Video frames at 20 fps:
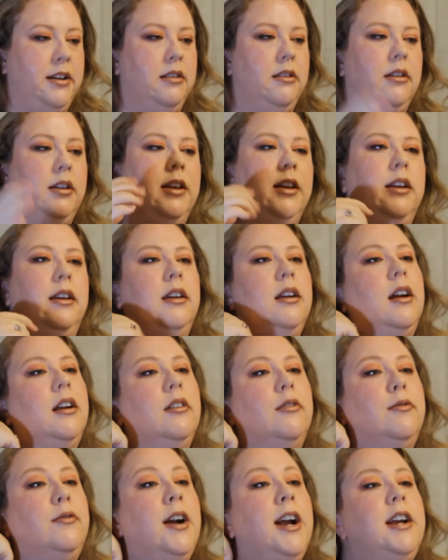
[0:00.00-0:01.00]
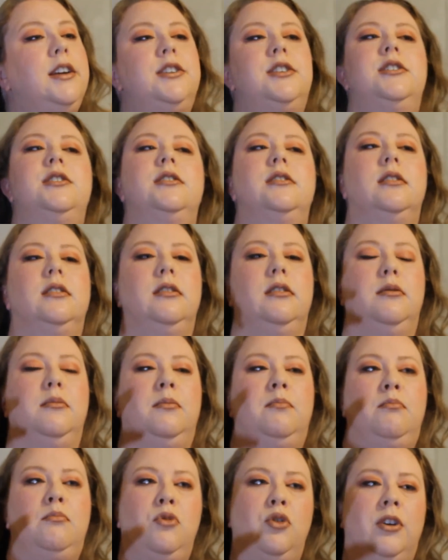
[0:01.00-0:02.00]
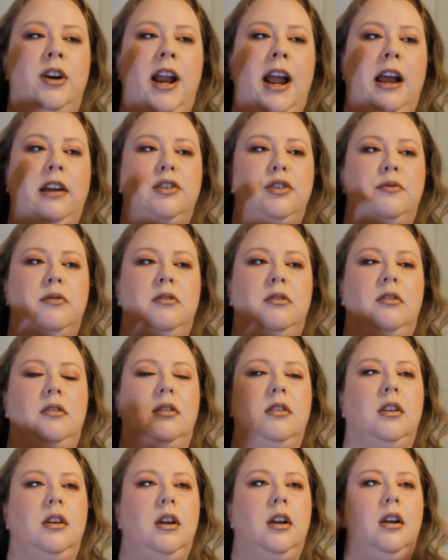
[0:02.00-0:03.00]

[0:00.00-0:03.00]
looking kind of fresh, a little more natural.